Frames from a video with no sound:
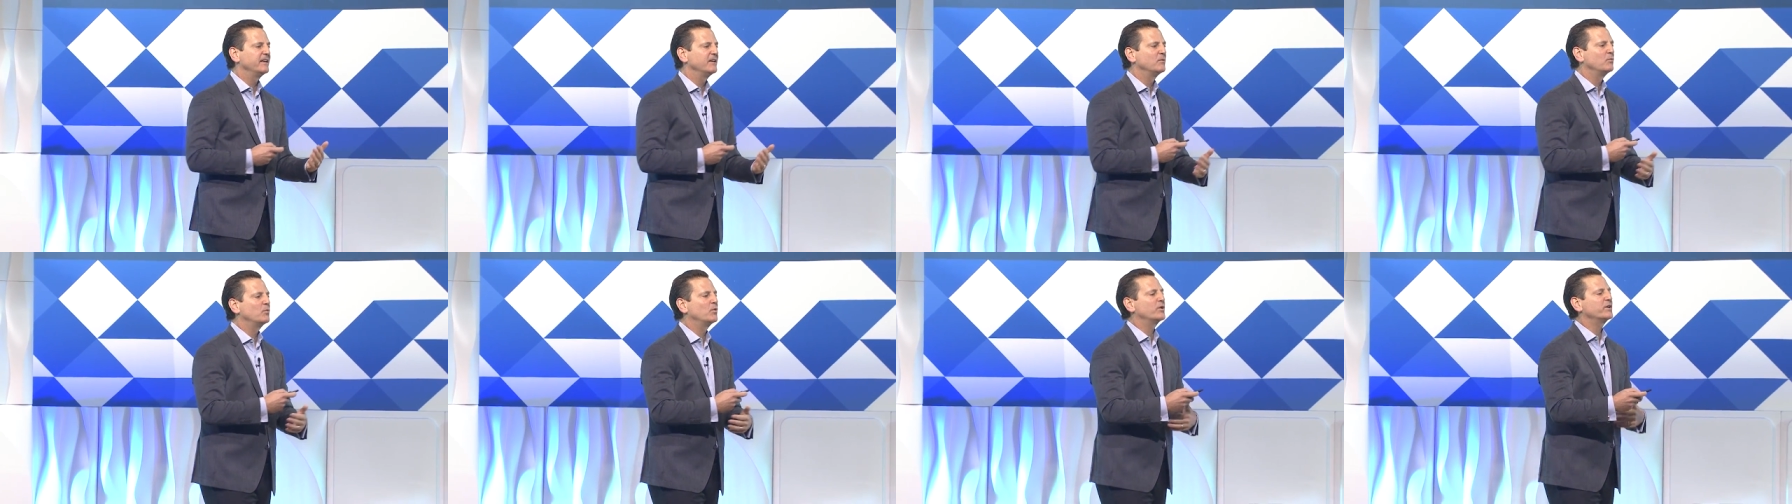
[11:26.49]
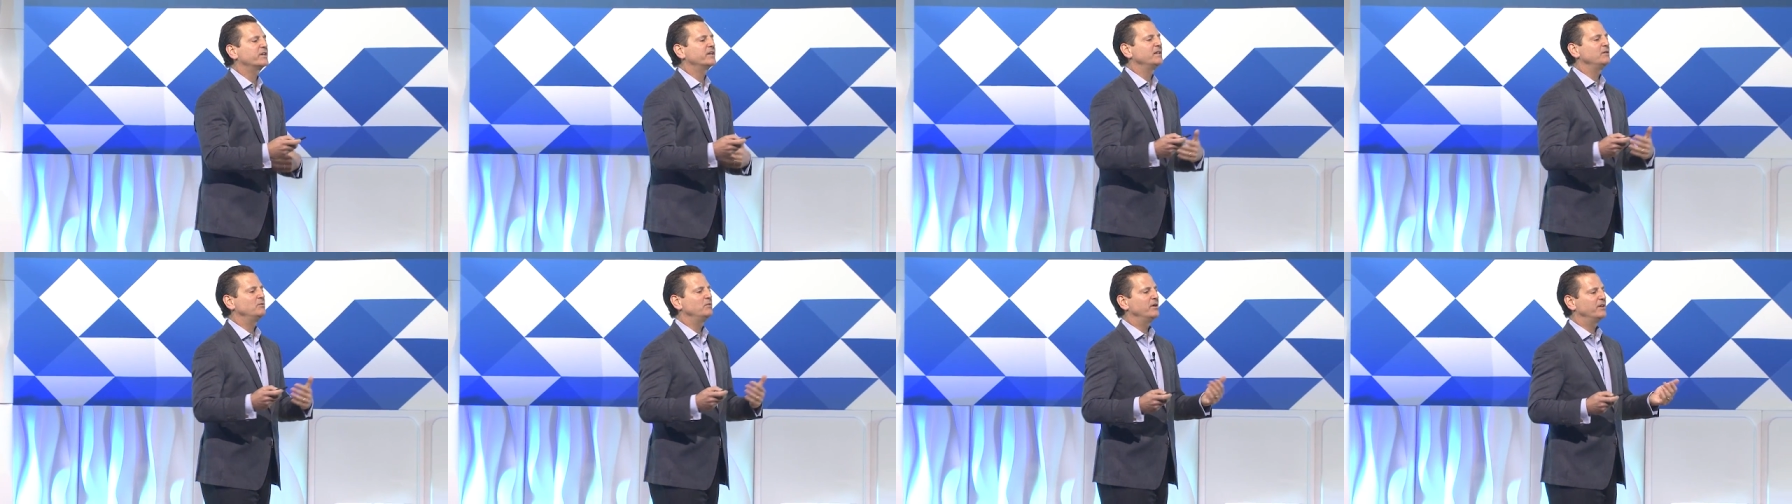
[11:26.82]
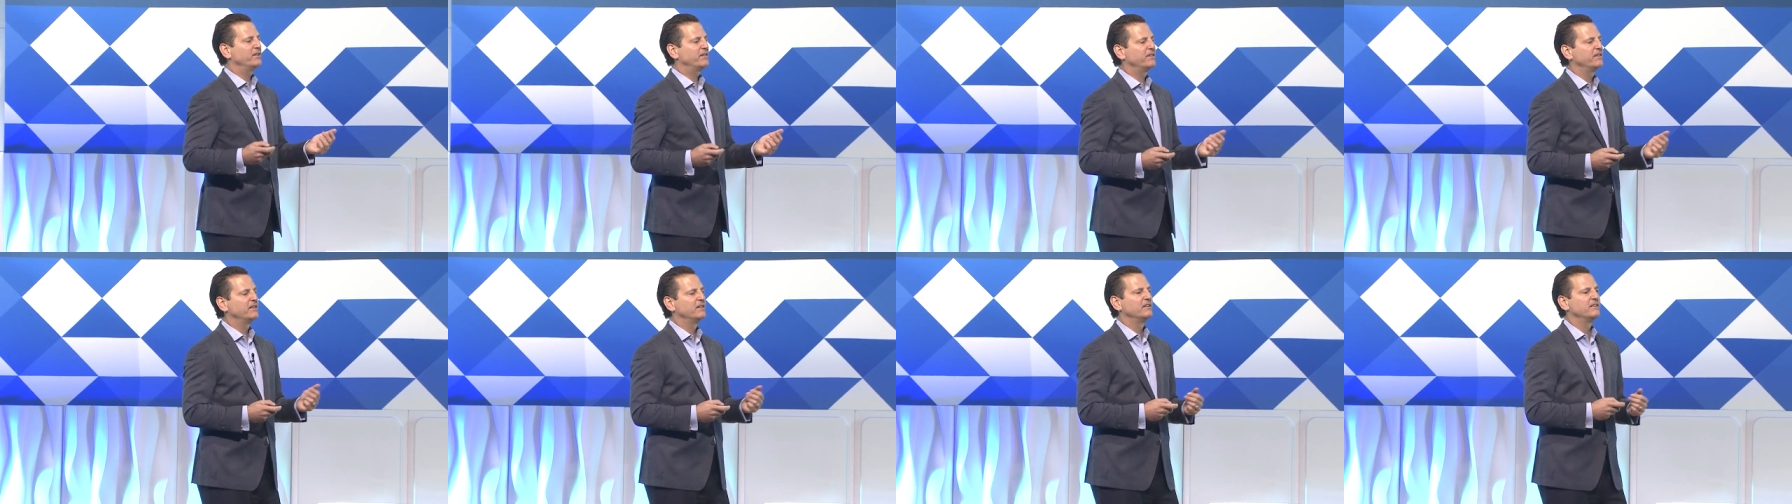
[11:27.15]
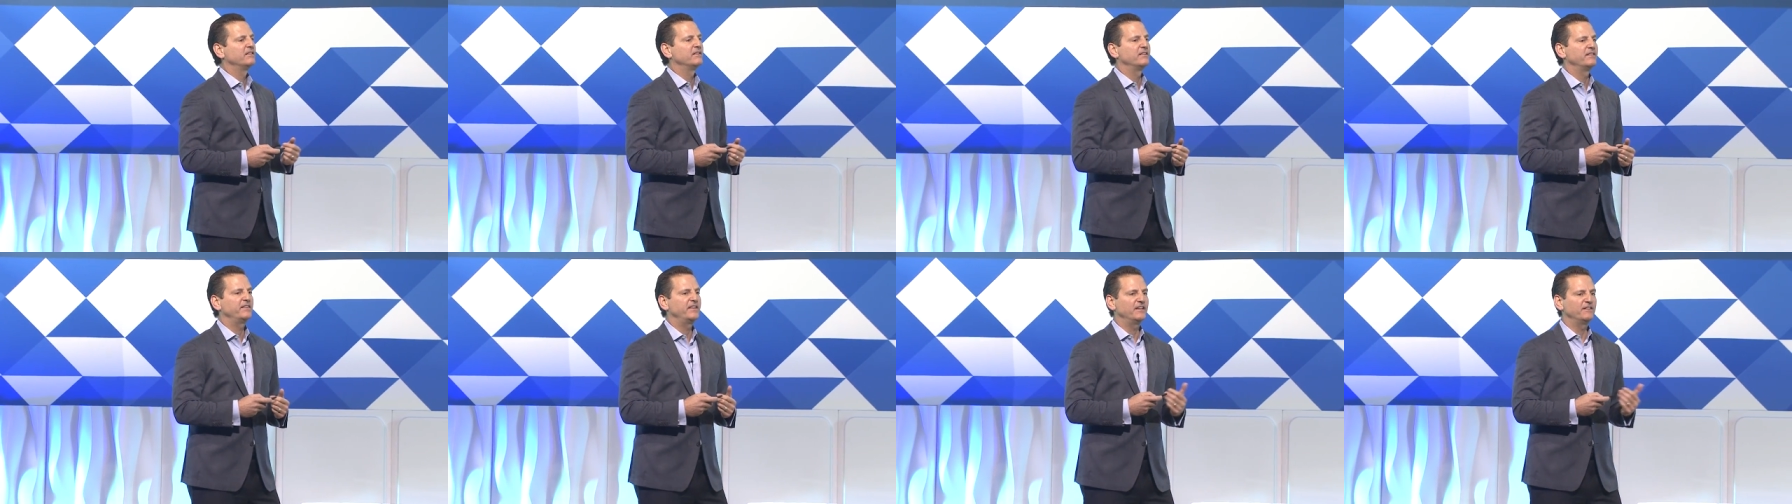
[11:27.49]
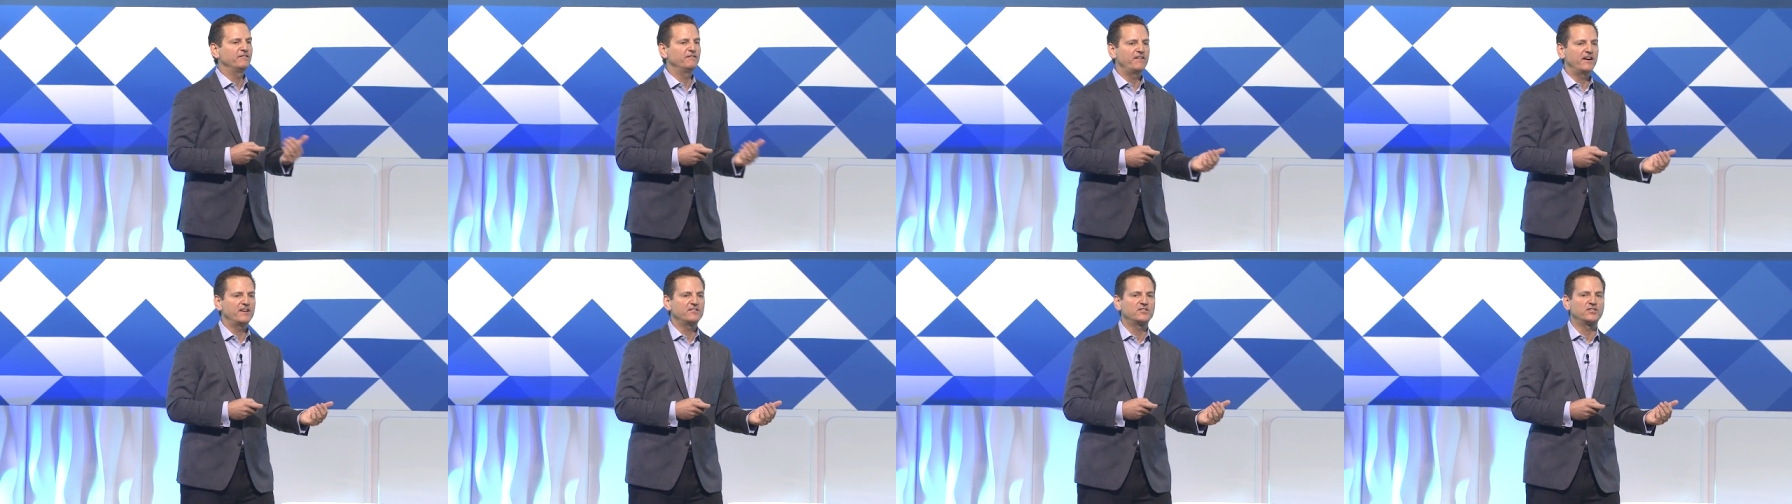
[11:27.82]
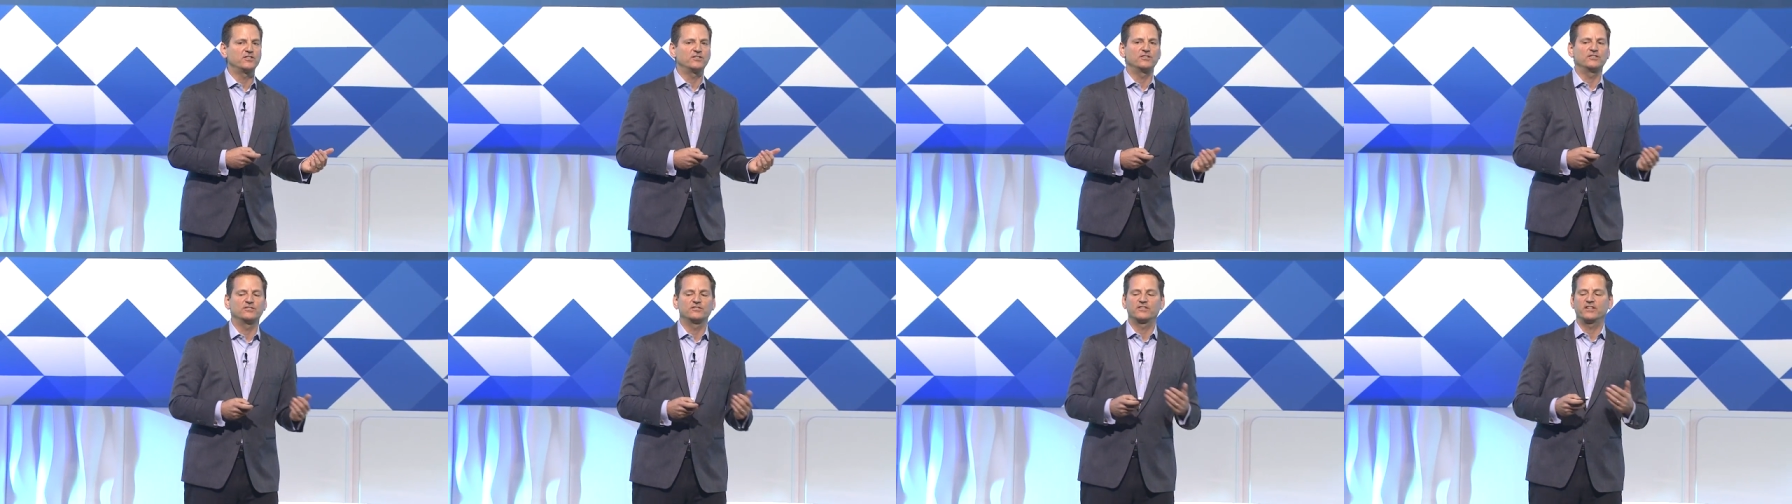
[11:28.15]
working with the
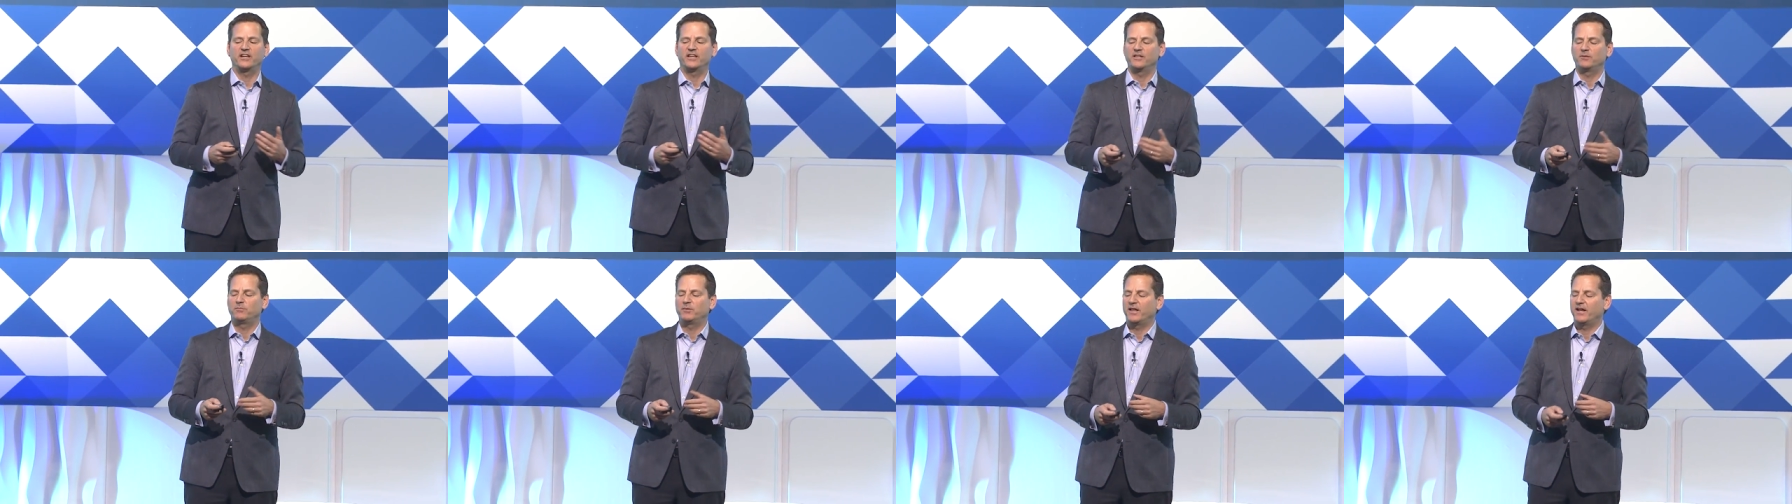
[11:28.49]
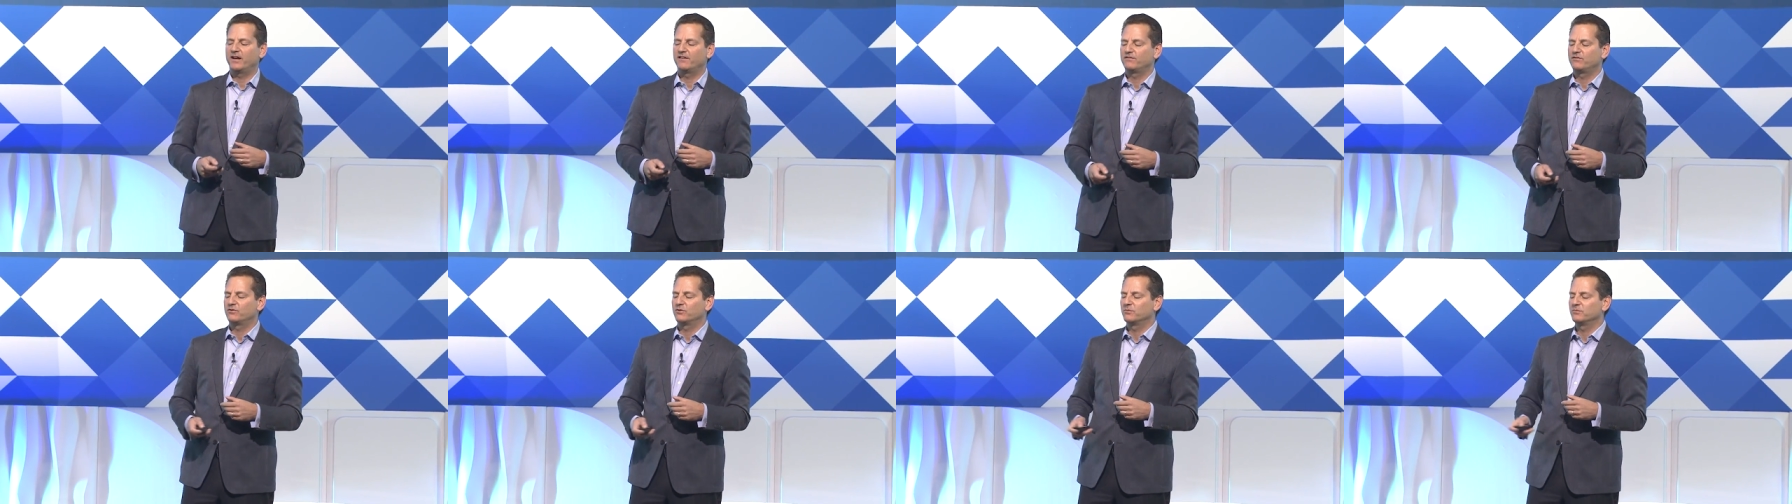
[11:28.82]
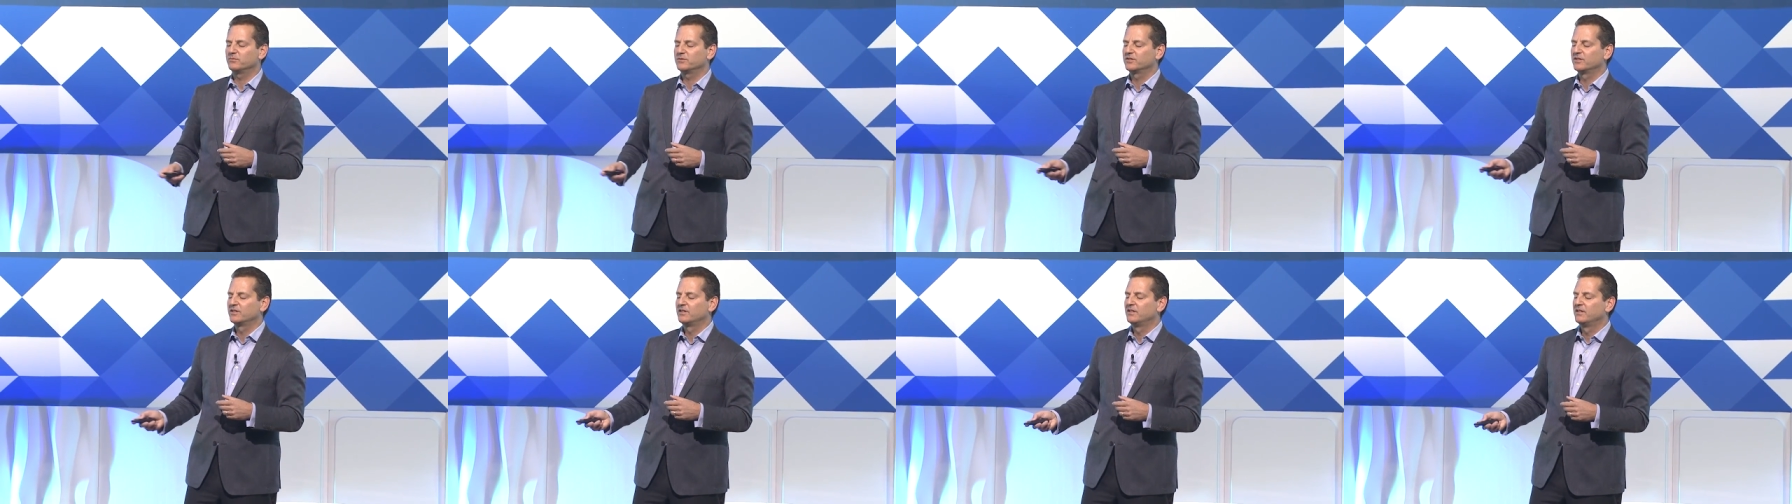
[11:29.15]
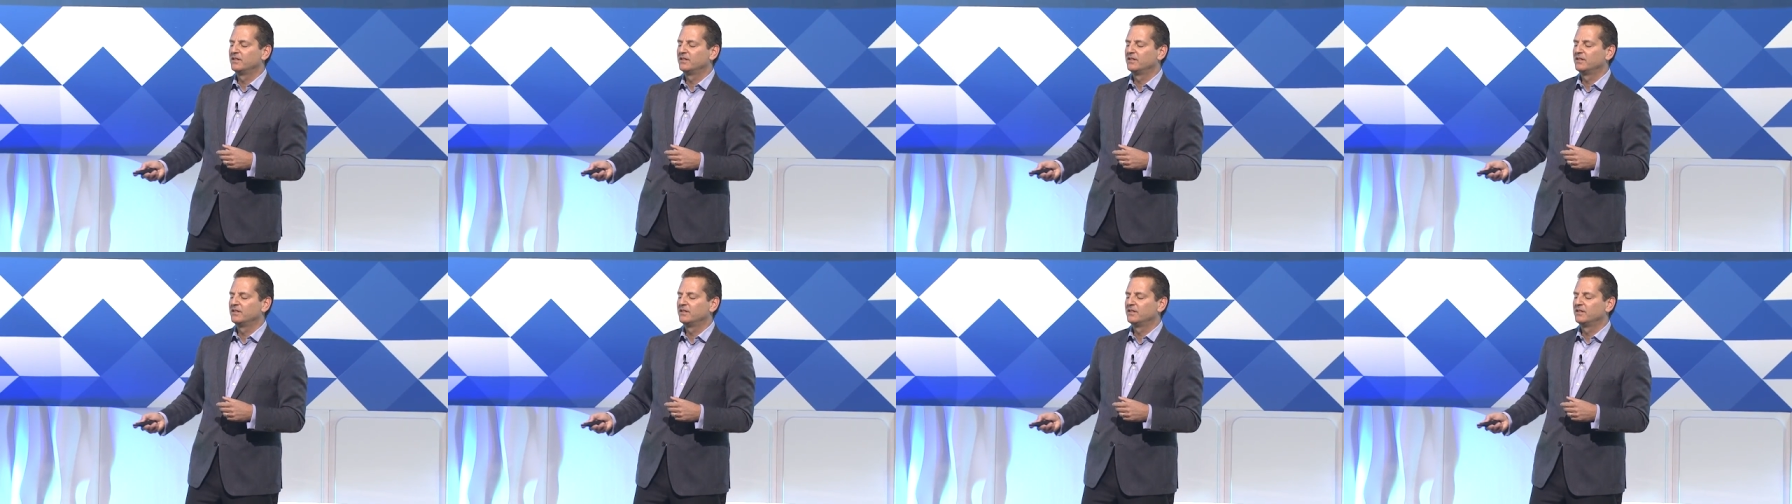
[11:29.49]
investors and the platforms.